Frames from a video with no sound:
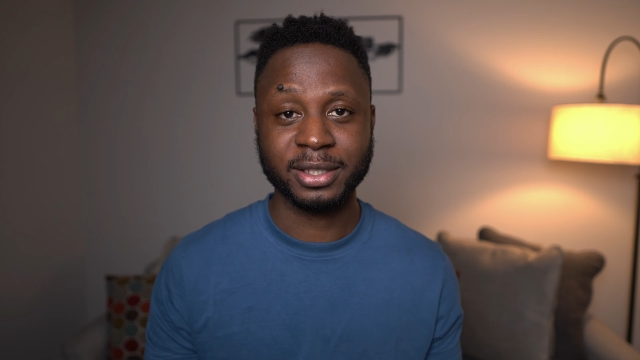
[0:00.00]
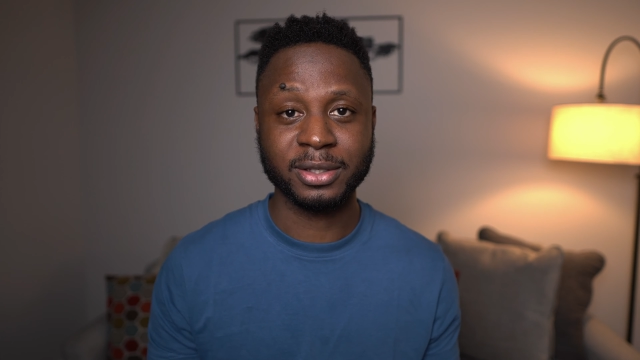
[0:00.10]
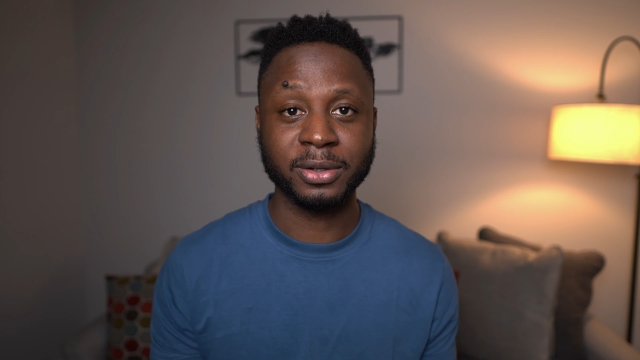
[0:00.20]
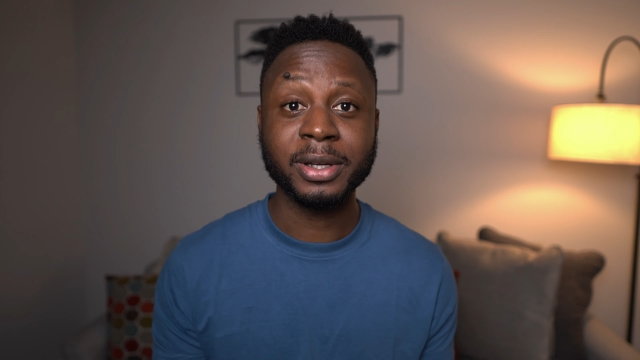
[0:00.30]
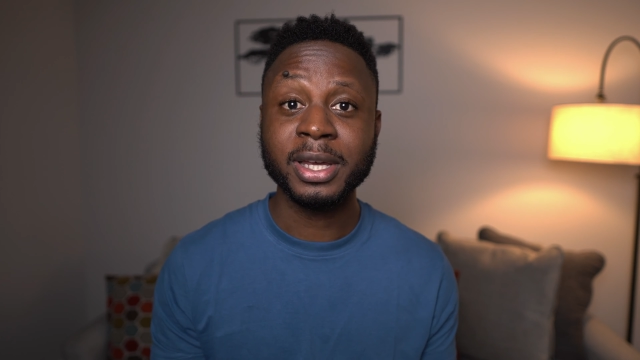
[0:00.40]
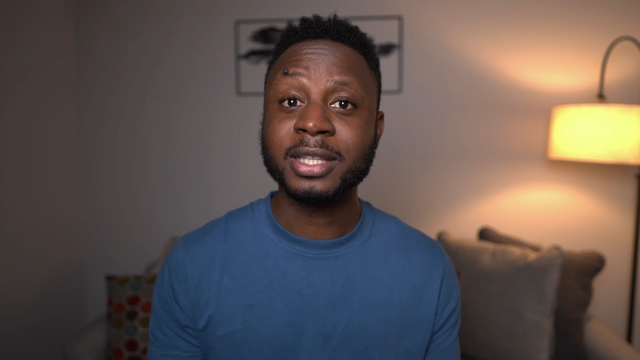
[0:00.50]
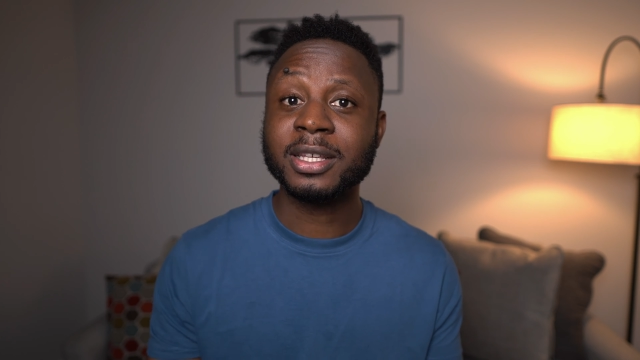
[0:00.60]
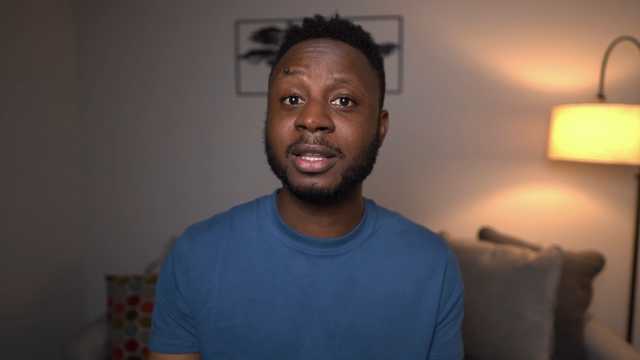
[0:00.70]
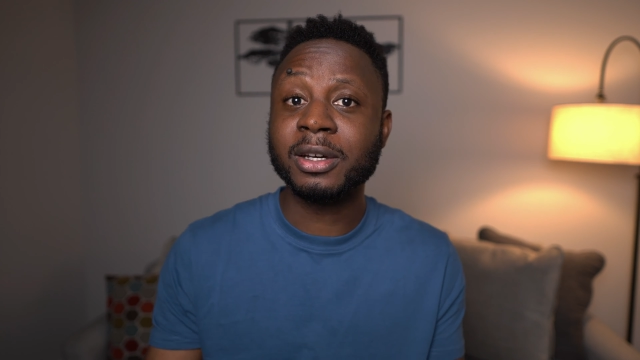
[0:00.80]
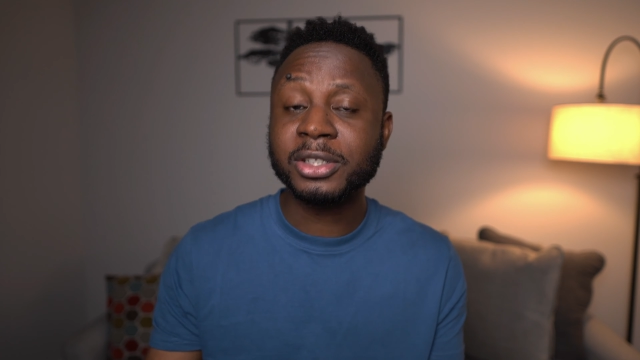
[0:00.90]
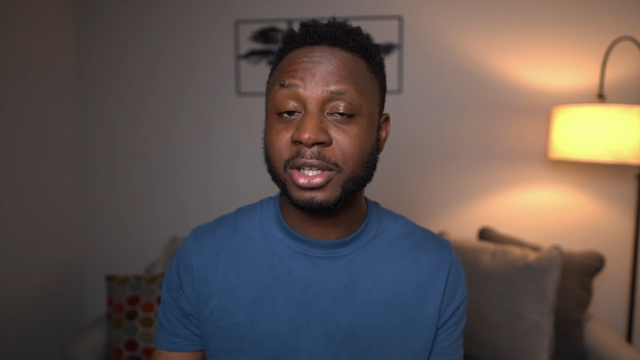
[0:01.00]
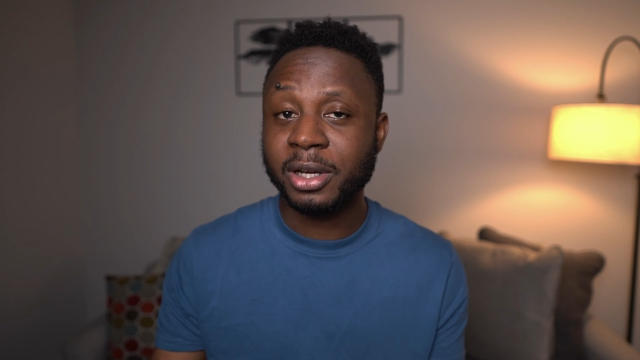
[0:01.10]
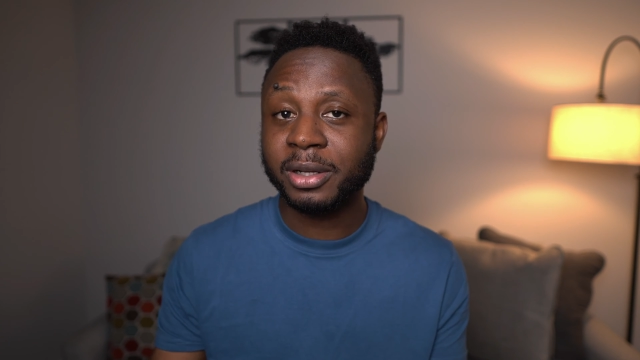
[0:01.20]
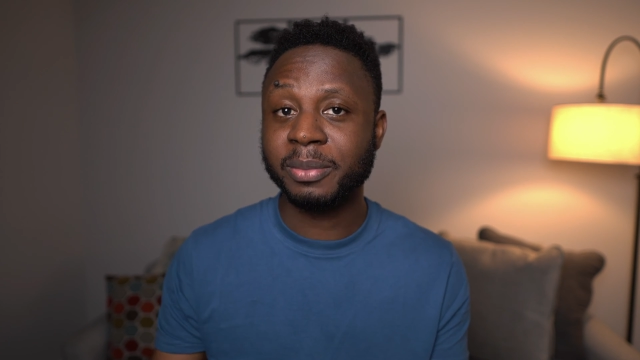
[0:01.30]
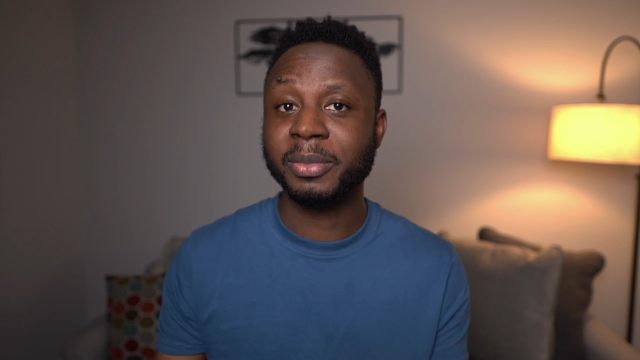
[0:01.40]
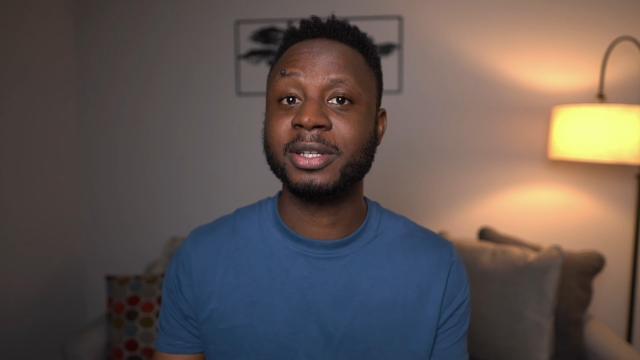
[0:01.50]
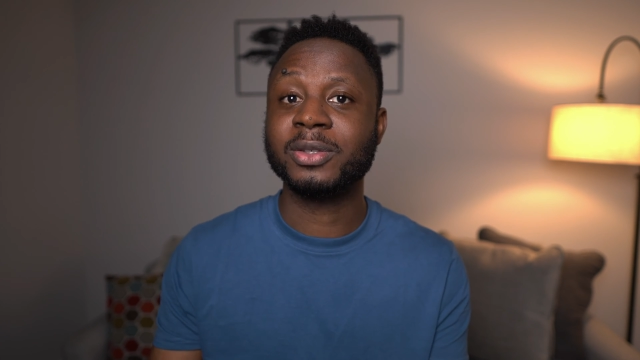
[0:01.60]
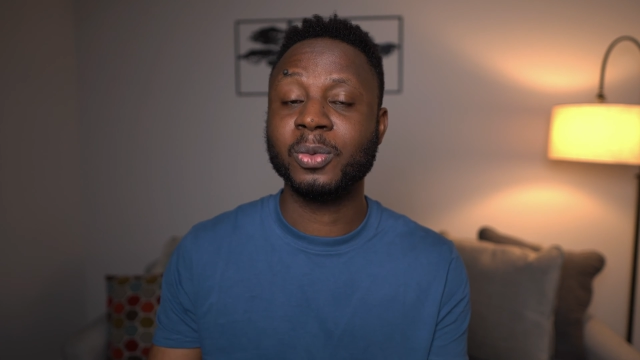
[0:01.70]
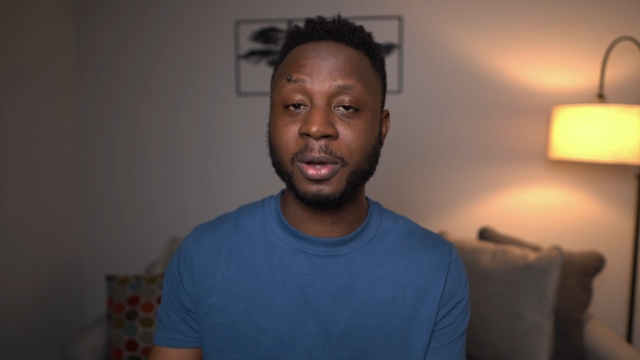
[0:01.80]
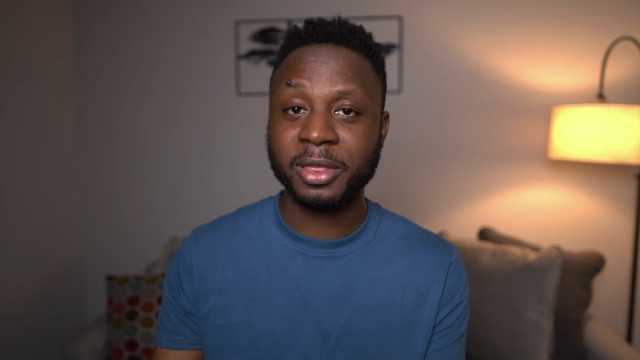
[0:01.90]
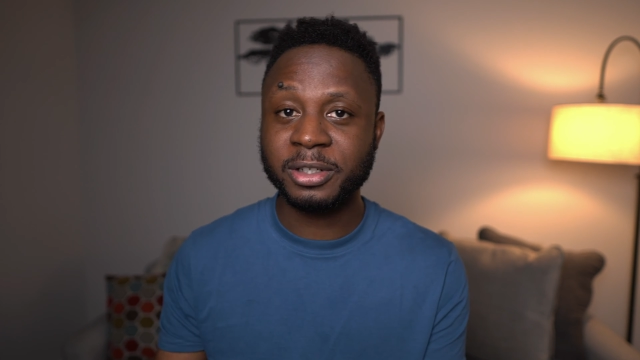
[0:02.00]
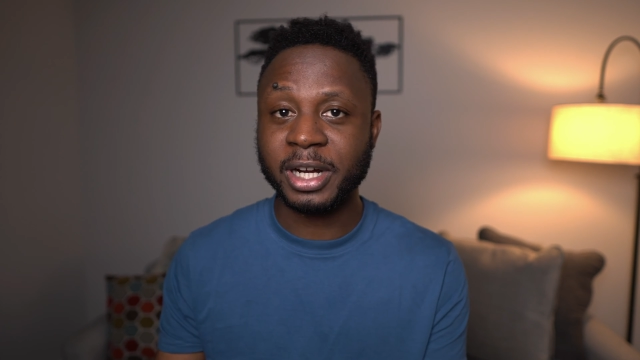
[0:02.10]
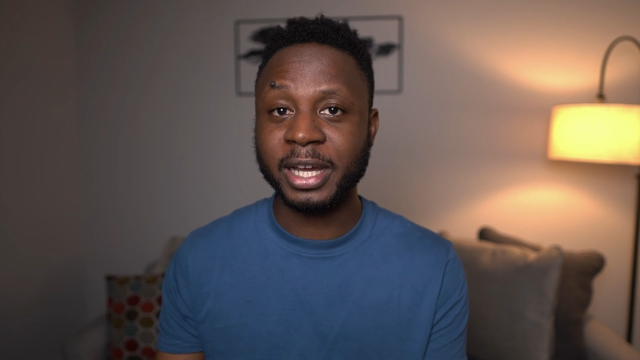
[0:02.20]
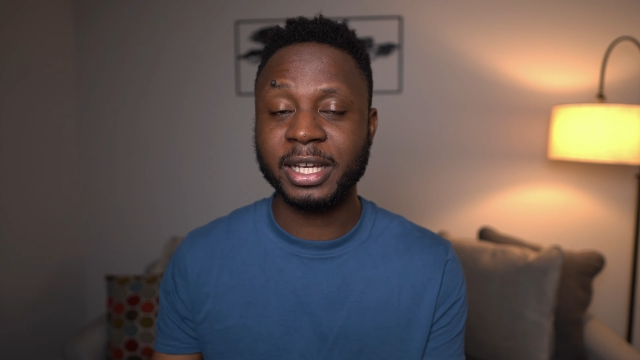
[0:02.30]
So it's a long shot, but it's worth trying,